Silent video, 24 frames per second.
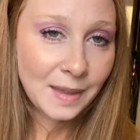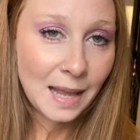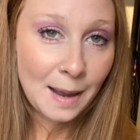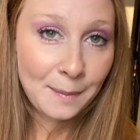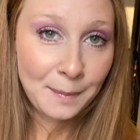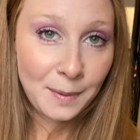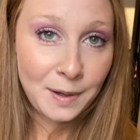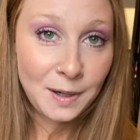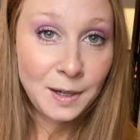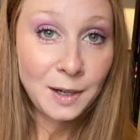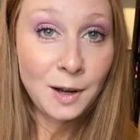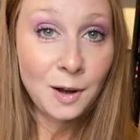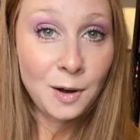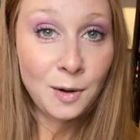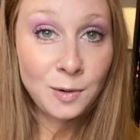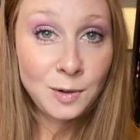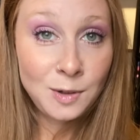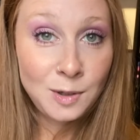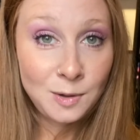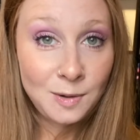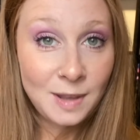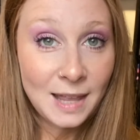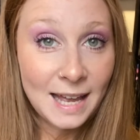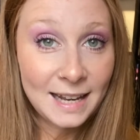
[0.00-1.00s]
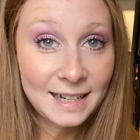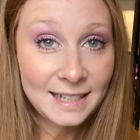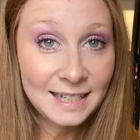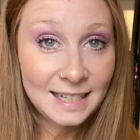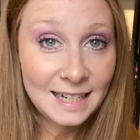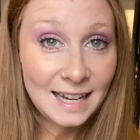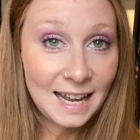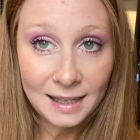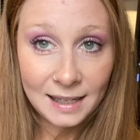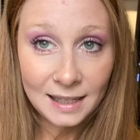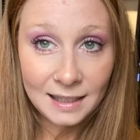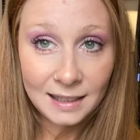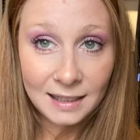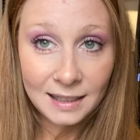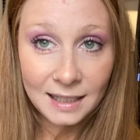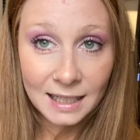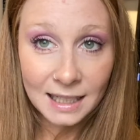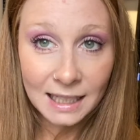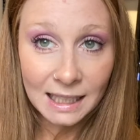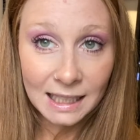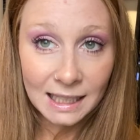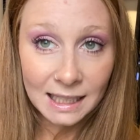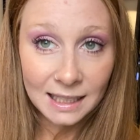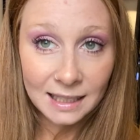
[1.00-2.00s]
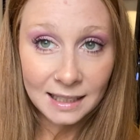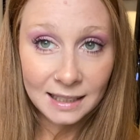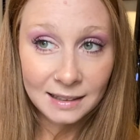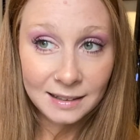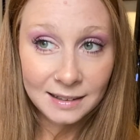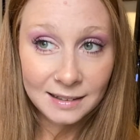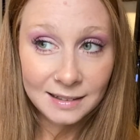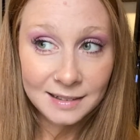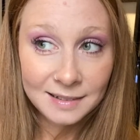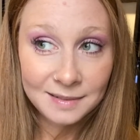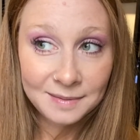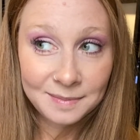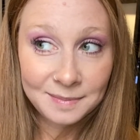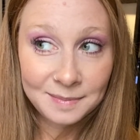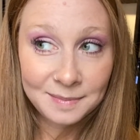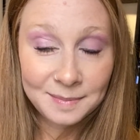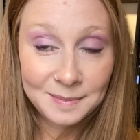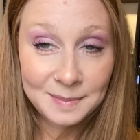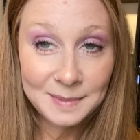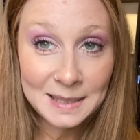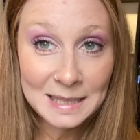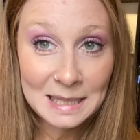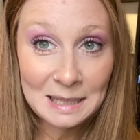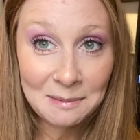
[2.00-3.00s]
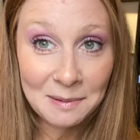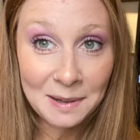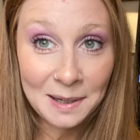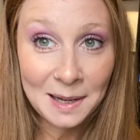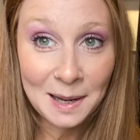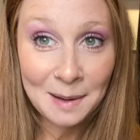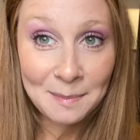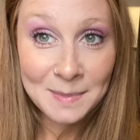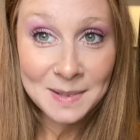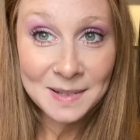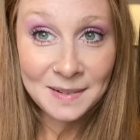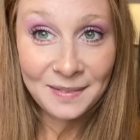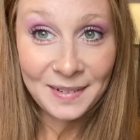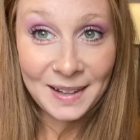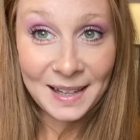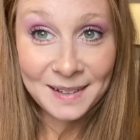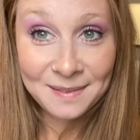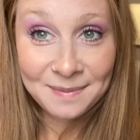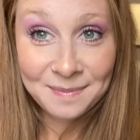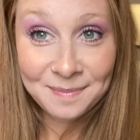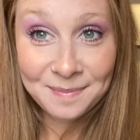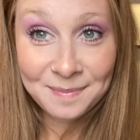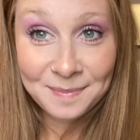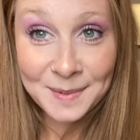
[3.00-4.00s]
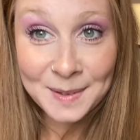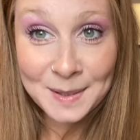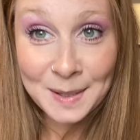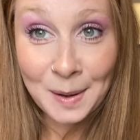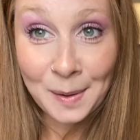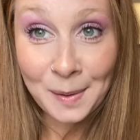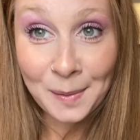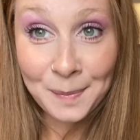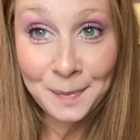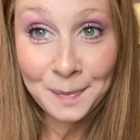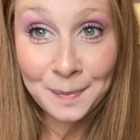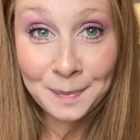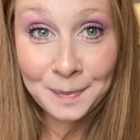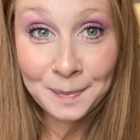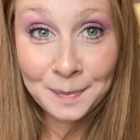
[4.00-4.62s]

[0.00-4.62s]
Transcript: I'm gonna go do that today and see what comes of it. So